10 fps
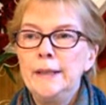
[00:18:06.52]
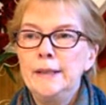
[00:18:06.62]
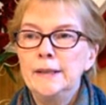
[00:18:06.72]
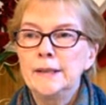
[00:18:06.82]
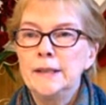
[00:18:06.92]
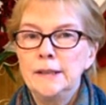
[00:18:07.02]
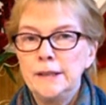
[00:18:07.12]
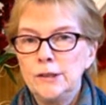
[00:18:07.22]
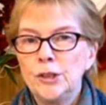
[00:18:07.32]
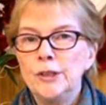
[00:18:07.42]
is an
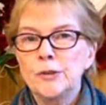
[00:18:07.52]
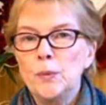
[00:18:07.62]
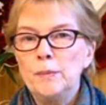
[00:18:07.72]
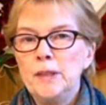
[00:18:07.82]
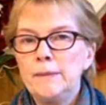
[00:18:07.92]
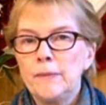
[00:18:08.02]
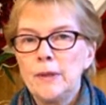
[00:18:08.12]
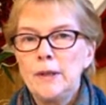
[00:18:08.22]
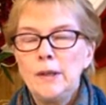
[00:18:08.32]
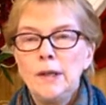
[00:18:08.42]
indigenous woman
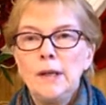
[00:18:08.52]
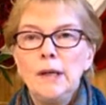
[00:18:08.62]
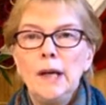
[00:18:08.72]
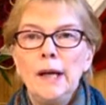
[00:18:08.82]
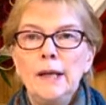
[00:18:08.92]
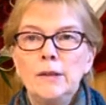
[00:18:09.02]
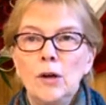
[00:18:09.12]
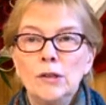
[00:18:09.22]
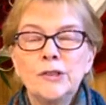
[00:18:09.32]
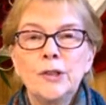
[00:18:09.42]
and
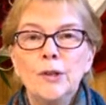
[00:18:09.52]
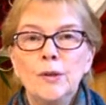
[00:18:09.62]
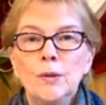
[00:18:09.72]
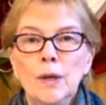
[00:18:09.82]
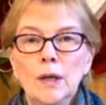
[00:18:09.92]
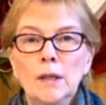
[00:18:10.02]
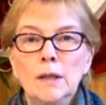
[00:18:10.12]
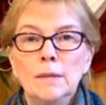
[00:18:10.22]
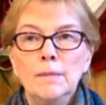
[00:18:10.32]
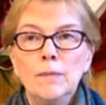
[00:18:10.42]
also
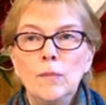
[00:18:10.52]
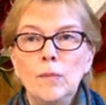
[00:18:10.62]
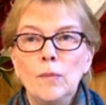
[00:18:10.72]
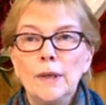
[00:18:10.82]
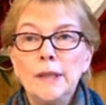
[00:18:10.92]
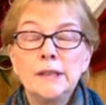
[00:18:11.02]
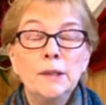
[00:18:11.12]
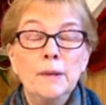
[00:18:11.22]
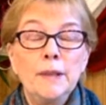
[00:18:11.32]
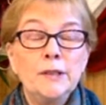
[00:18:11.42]
is
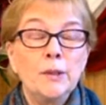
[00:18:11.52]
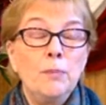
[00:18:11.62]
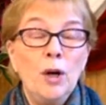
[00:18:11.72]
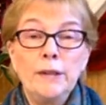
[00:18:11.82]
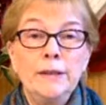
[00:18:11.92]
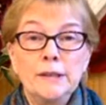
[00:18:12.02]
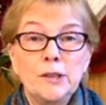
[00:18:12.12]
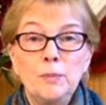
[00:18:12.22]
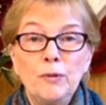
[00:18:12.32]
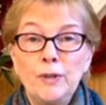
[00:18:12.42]
a
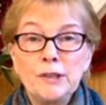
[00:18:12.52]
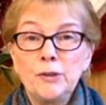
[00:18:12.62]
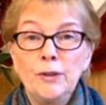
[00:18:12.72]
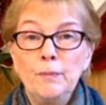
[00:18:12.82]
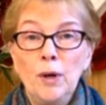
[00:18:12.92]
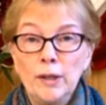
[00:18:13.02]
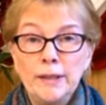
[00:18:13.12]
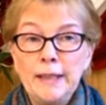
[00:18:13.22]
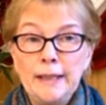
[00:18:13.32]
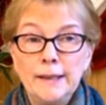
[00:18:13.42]
botanist, a professor of
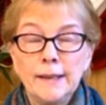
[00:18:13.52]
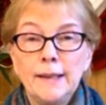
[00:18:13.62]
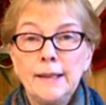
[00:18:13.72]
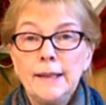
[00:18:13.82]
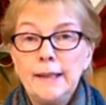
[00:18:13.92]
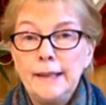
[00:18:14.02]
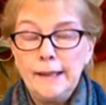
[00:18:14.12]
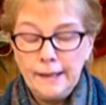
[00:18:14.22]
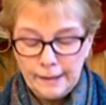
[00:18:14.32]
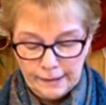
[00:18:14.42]
botany,
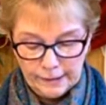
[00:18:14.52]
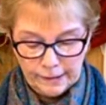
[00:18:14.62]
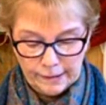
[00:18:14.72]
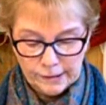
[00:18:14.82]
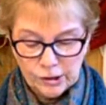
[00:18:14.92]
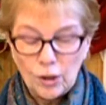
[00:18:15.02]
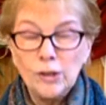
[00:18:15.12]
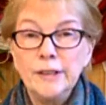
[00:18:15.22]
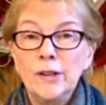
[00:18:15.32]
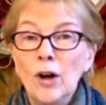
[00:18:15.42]
and it's
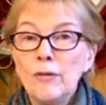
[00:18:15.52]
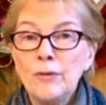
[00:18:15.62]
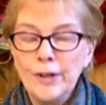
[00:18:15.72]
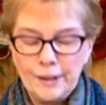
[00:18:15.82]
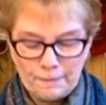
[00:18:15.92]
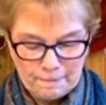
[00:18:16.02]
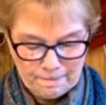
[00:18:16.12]
called An Offering.